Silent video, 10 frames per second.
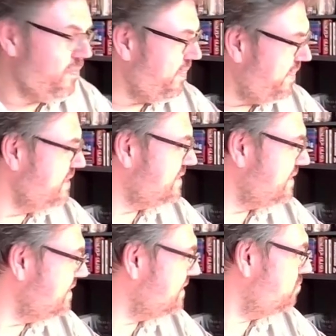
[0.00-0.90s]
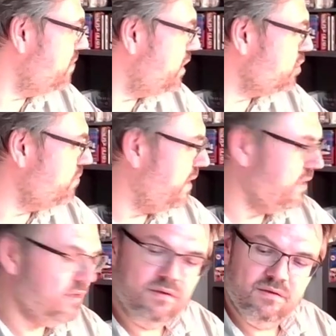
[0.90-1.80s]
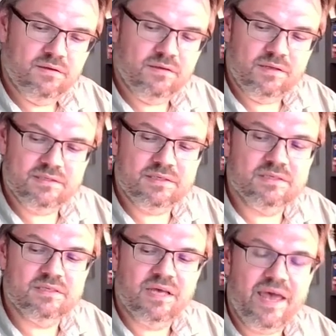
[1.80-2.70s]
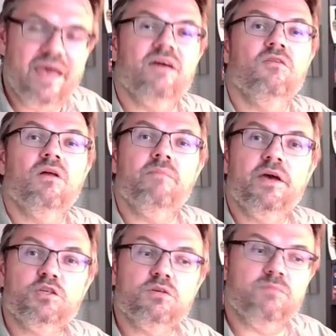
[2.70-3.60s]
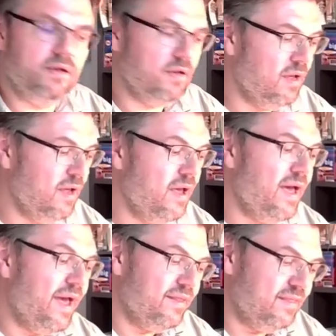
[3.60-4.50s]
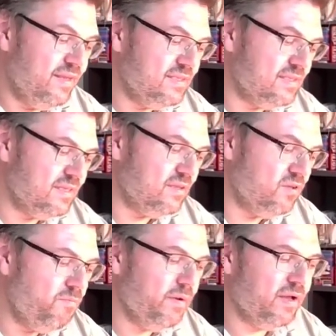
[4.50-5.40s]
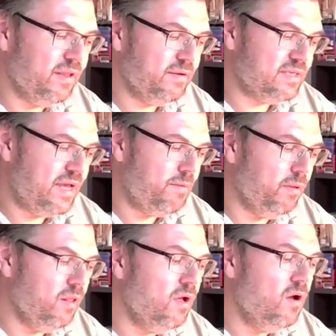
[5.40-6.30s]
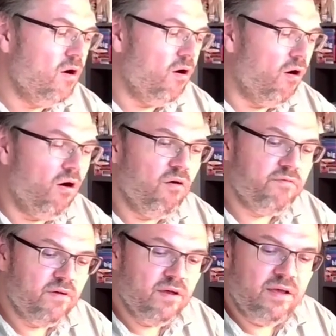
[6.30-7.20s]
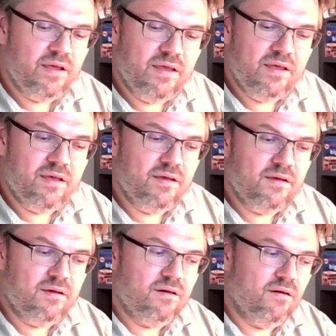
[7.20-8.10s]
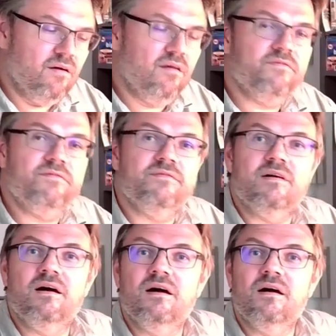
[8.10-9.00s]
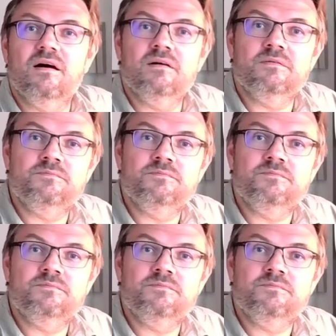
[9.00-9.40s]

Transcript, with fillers: This is measurement. This is angular measurement. And this is a typical example of, of uh,